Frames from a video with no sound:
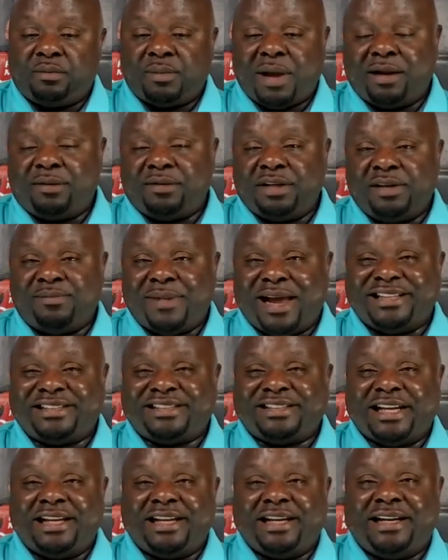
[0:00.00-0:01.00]
might it might
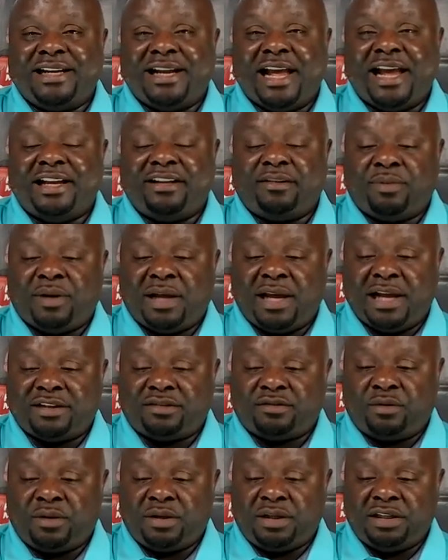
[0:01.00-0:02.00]
say the 9th. But I
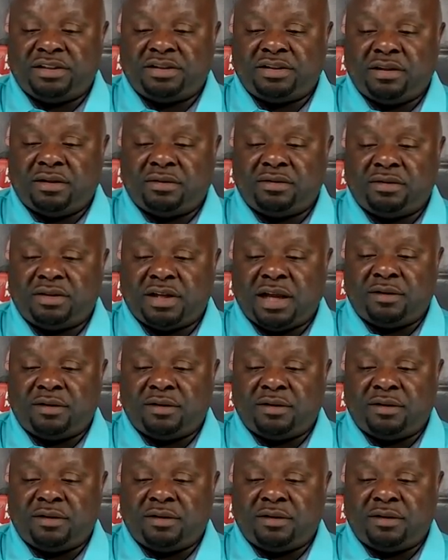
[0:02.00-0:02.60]
actually released it on.